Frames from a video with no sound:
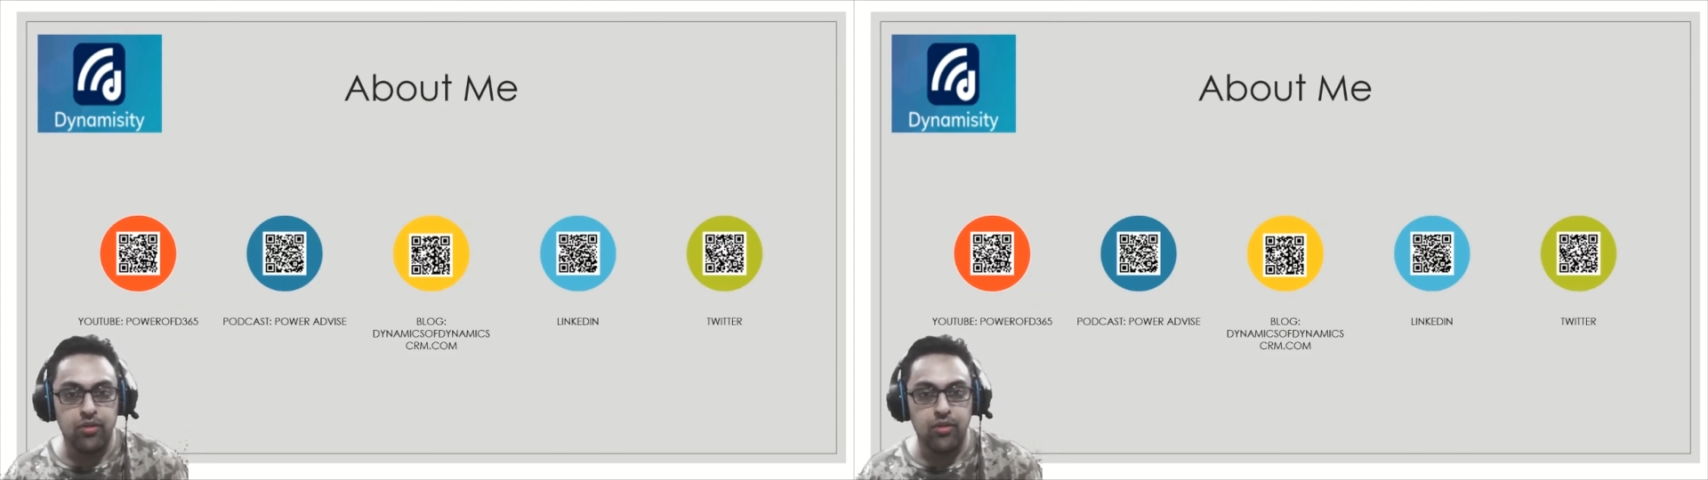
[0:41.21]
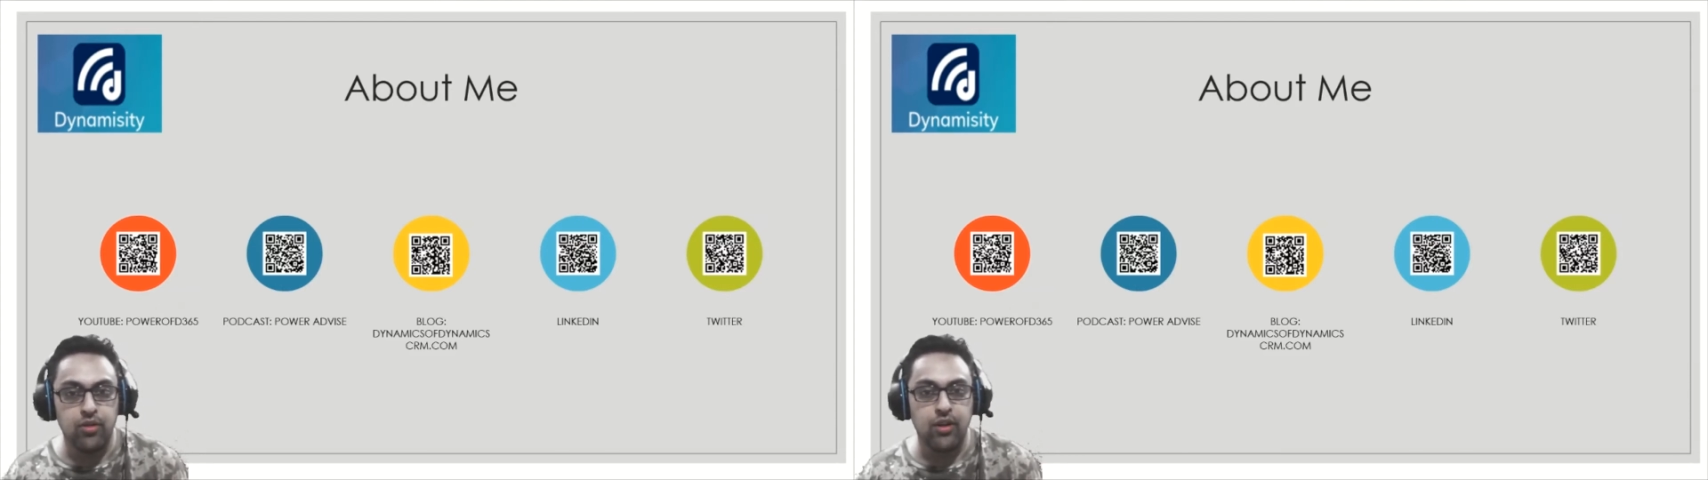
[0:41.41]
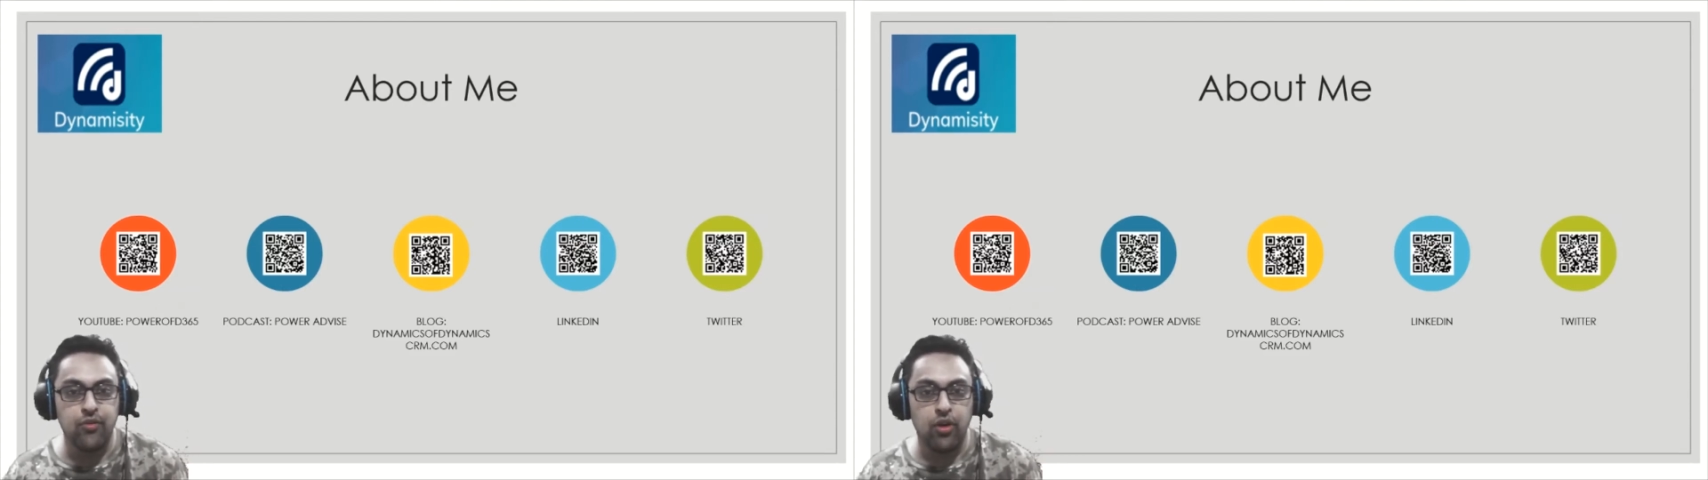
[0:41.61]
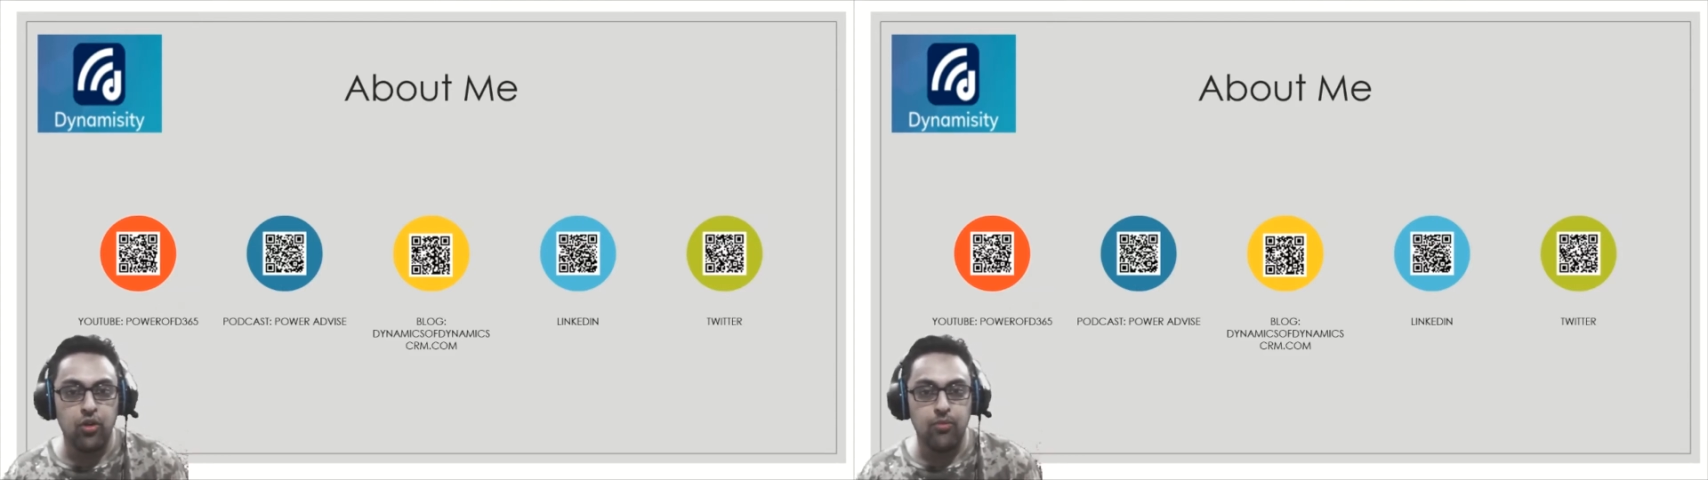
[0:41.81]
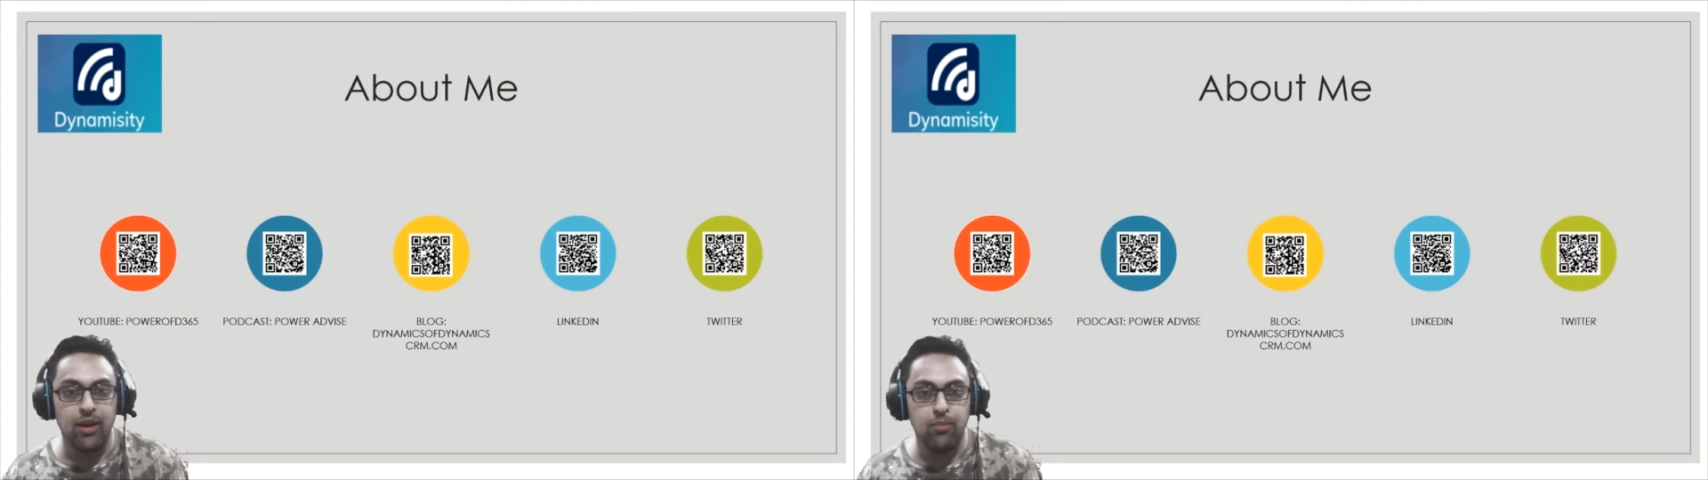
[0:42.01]
you can follow
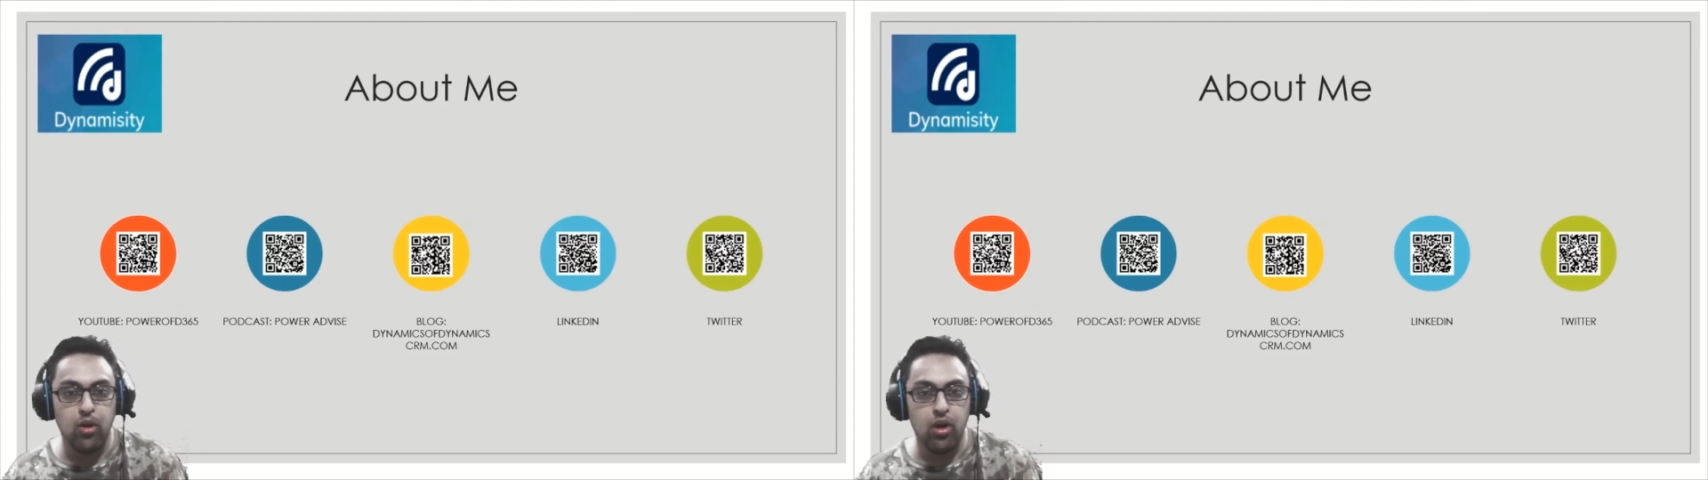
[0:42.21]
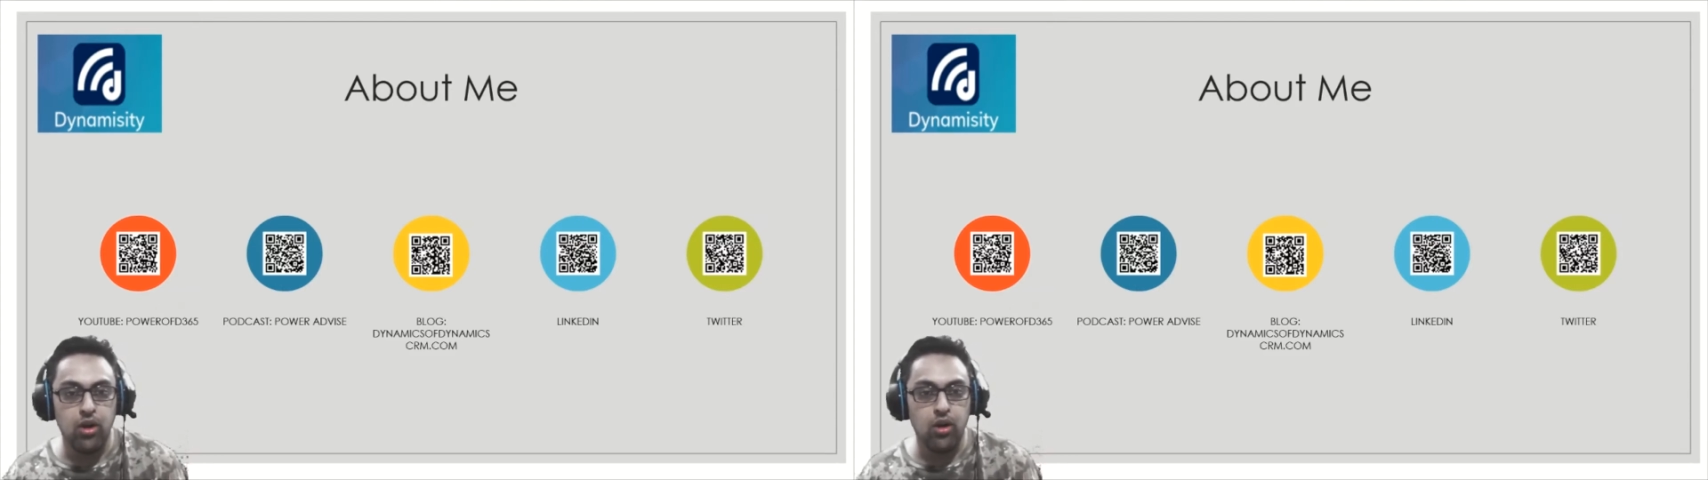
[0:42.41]
my blog